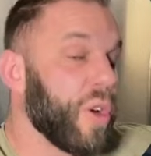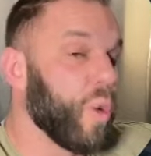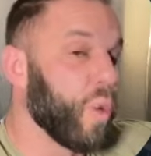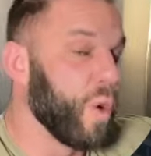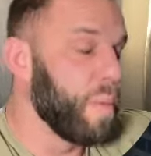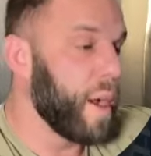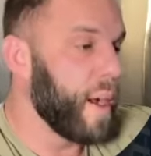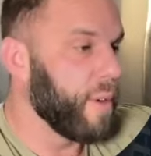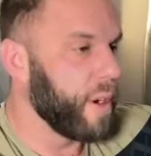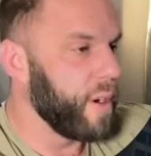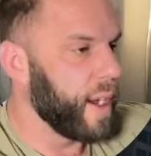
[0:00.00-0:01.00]
group
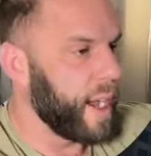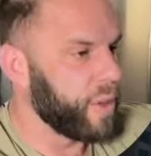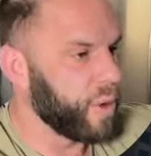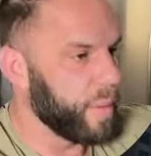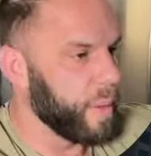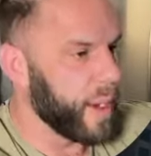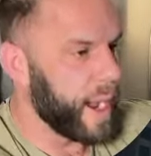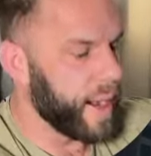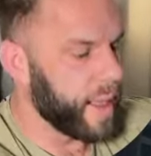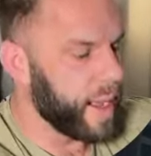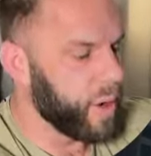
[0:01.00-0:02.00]
hover, you guys. Remember we
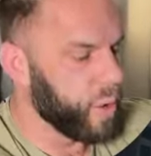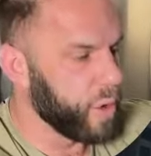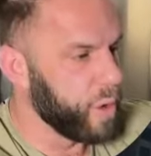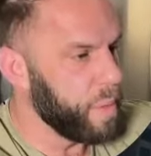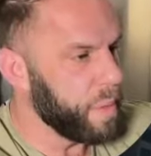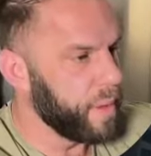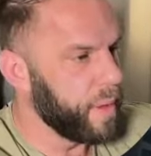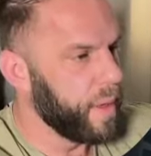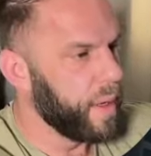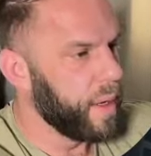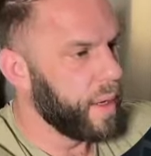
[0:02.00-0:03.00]
added that group
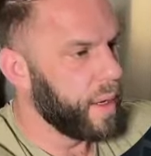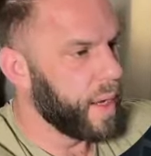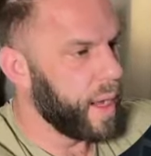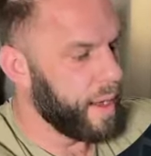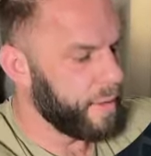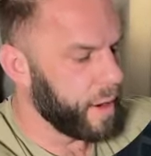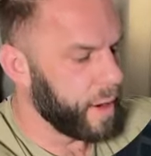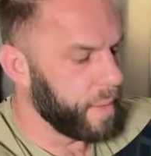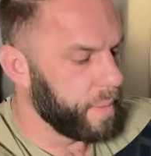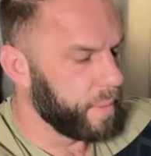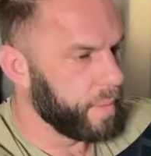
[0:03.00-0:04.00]

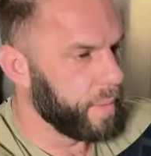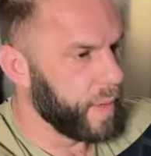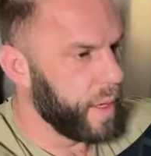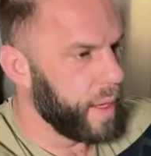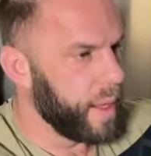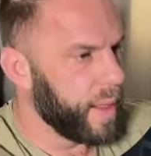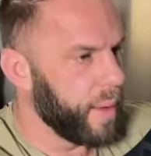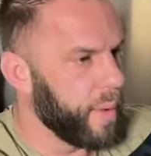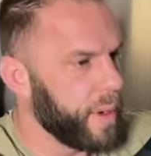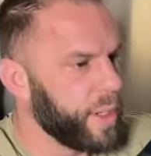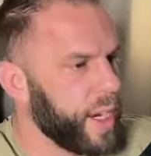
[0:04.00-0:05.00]
hover. Then we want to